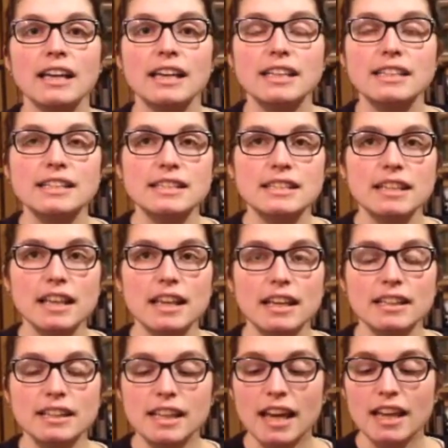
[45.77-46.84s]
It's,
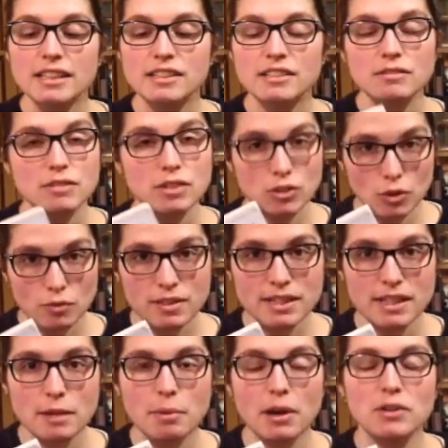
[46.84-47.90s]
in the end, it's
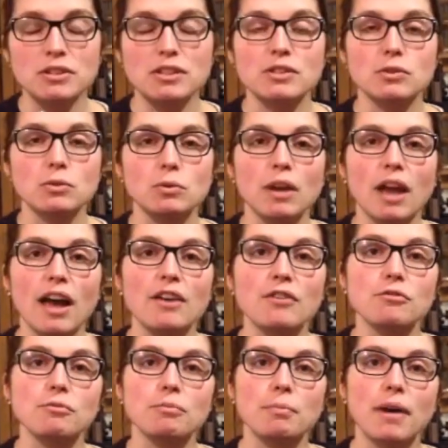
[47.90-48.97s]
obviously about his whole
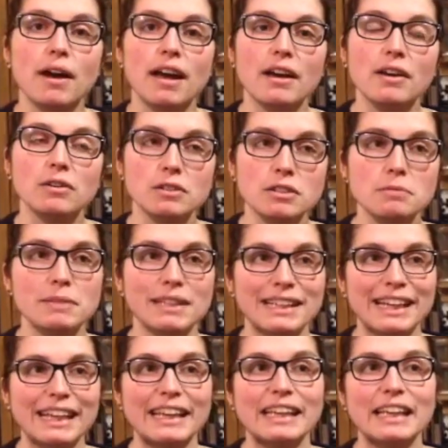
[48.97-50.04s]
life, but
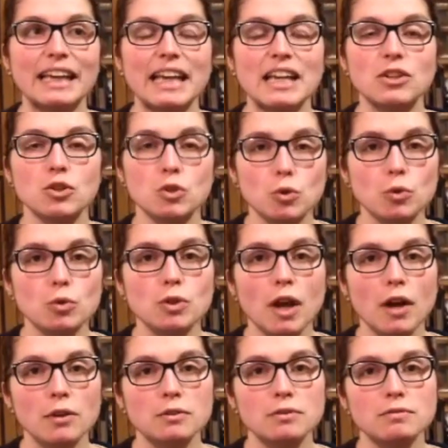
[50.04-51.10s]
ultimately it shows
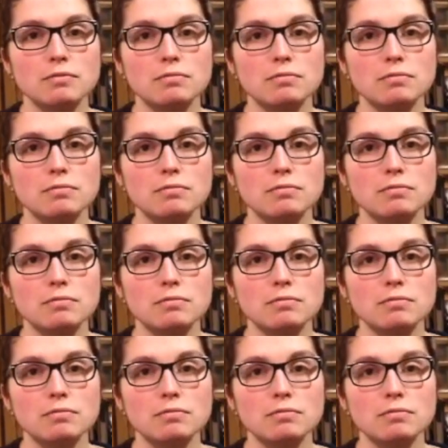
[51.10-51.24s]
how,